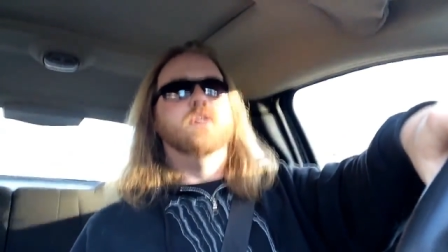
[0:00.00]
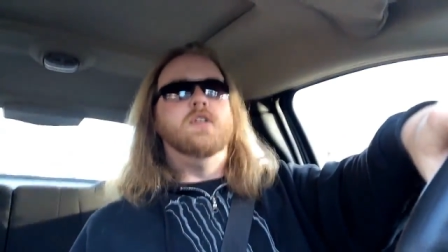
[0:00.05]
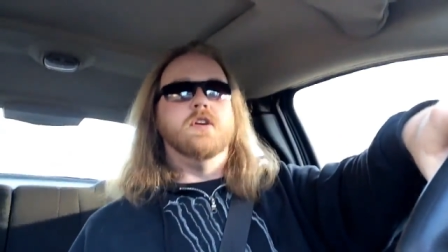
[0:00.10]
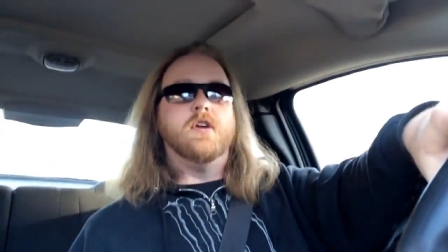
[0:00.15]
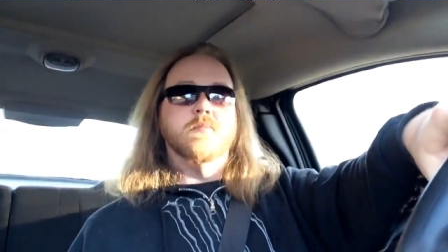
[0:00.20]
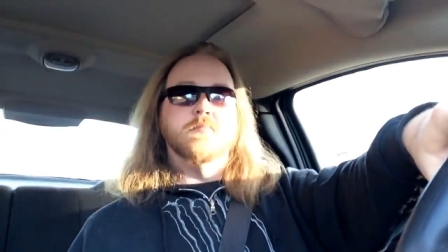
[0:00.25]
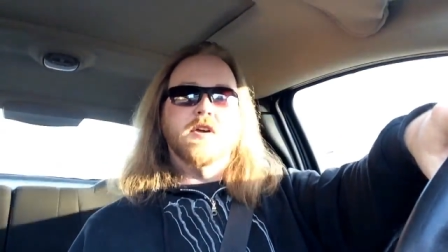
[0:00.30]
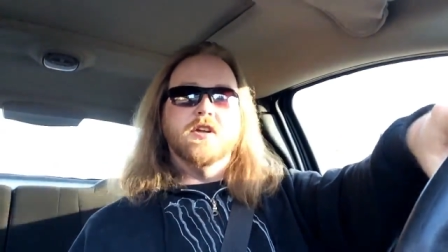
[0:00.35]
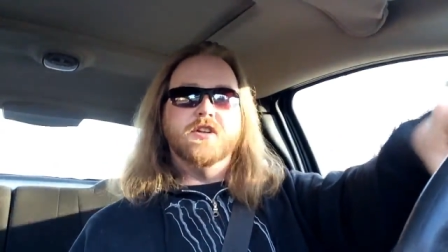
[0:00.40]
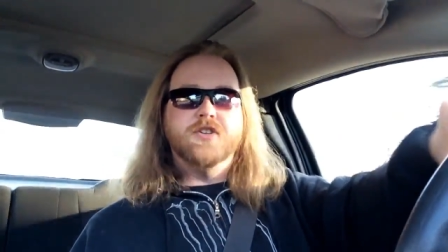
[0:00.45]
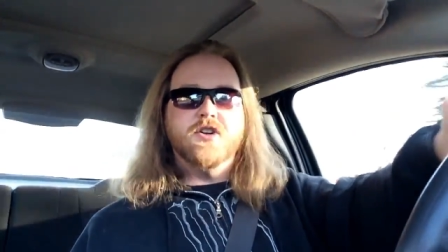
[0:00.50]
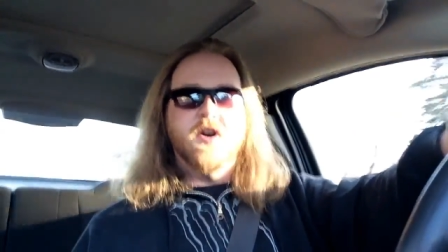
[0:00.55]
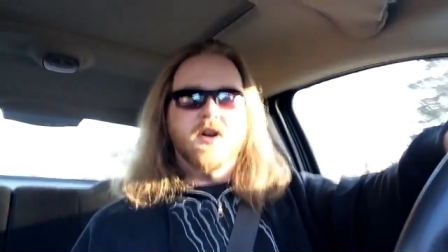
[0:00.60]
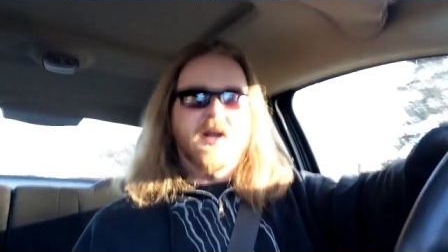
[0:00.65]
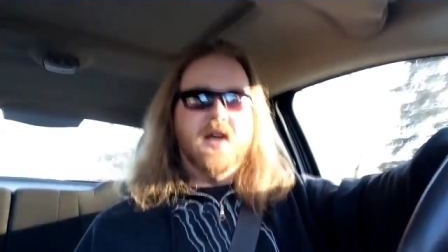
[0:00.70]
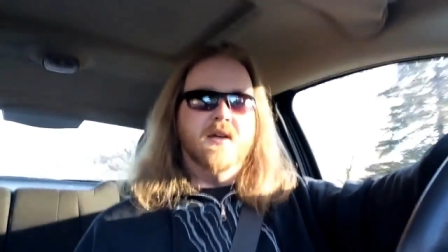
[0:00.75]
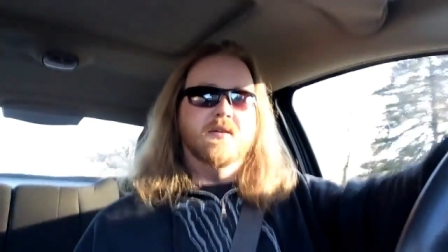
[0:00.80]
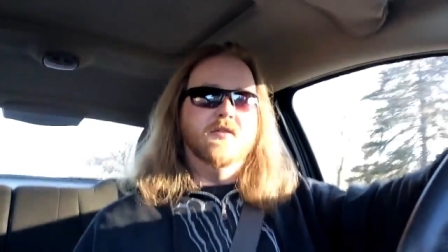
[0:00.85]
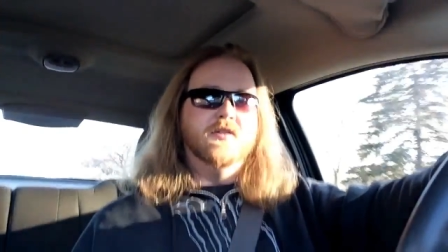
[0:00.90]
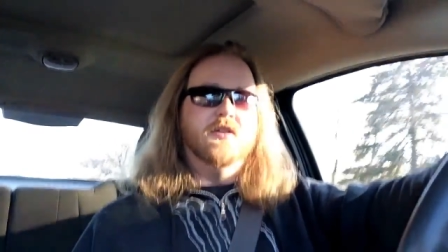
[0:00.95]
You can be a
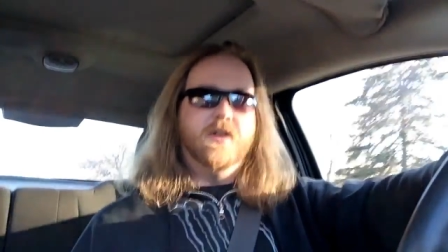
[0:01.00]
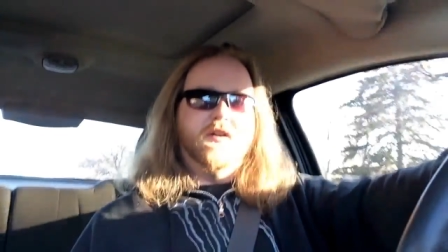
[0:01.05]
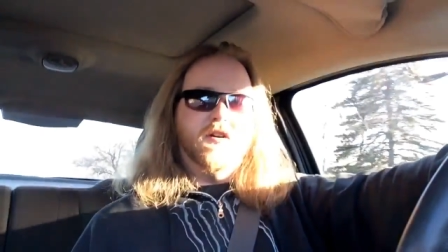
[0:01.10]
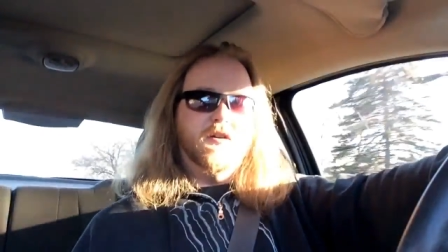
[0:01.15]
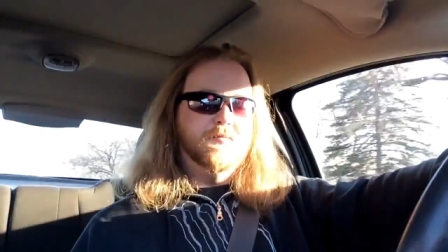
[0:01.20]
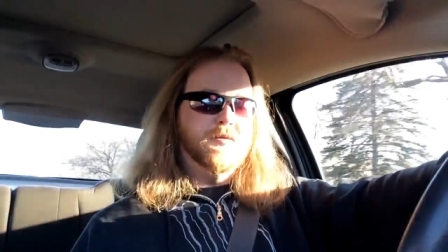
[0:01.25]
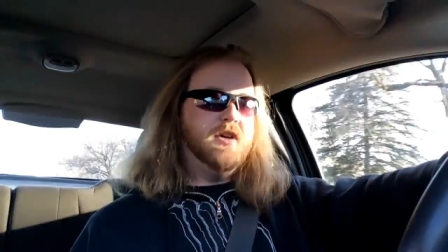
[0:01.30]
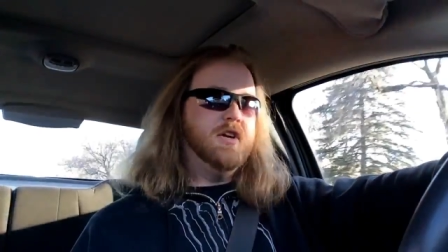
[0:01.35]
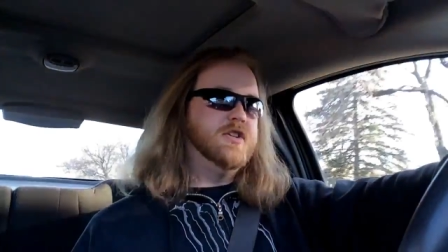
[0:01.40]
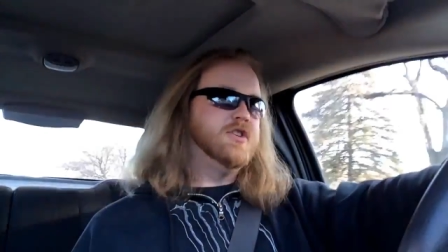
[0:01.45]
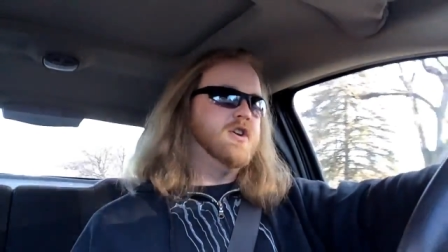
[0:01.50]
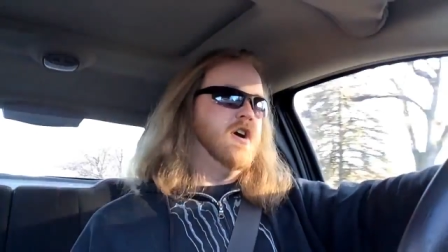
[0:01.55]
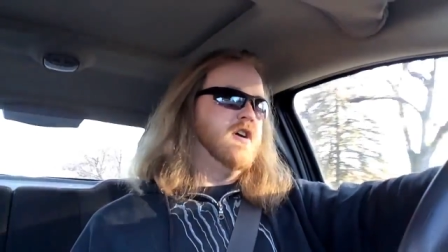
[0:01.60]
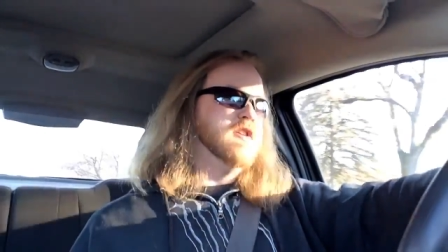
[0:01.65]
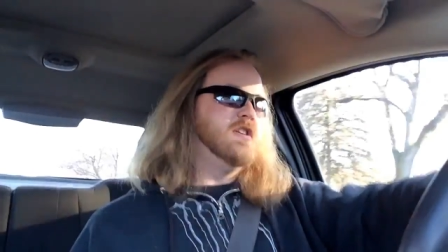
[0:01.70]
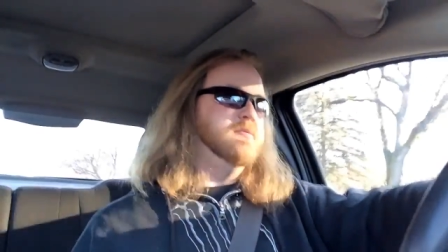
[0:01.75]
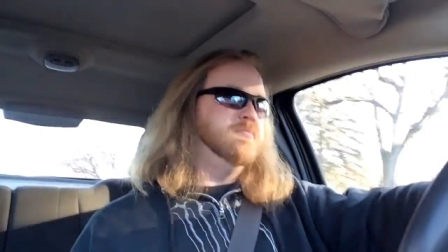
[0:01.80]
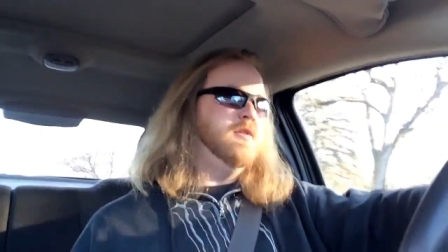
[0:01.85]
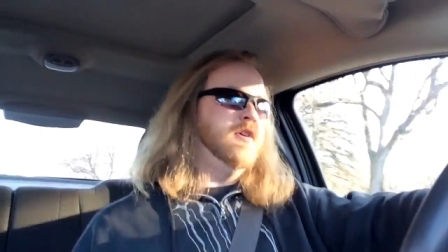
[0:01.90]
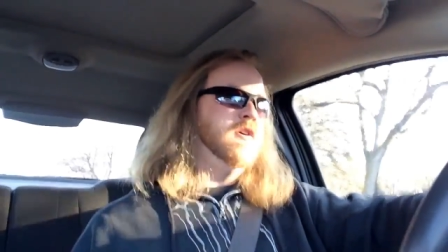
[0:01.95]
jerk at, you're going to be a
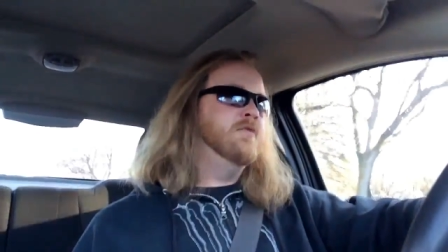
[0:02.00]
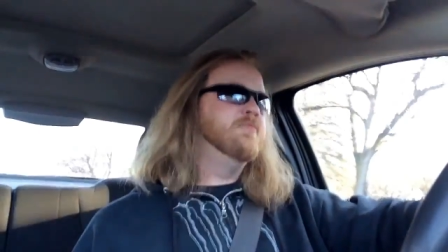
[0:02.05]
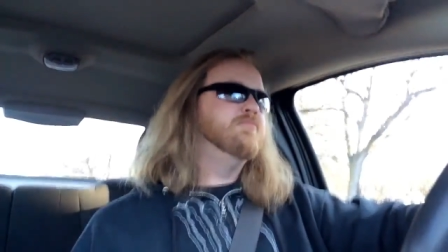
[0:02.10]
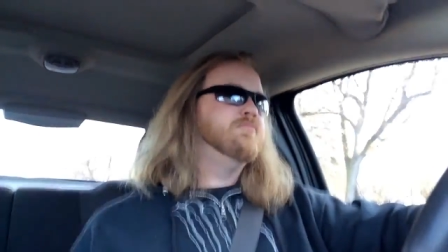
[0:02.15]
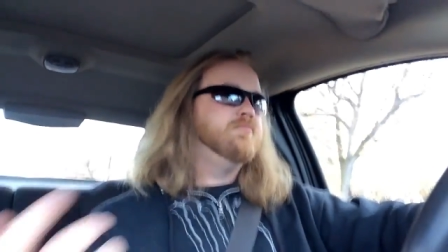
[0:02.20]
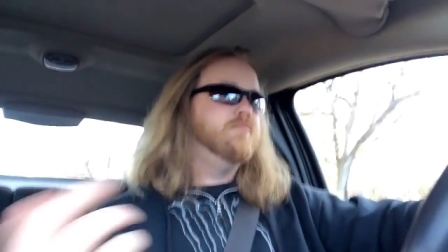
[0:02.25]
jerk to me.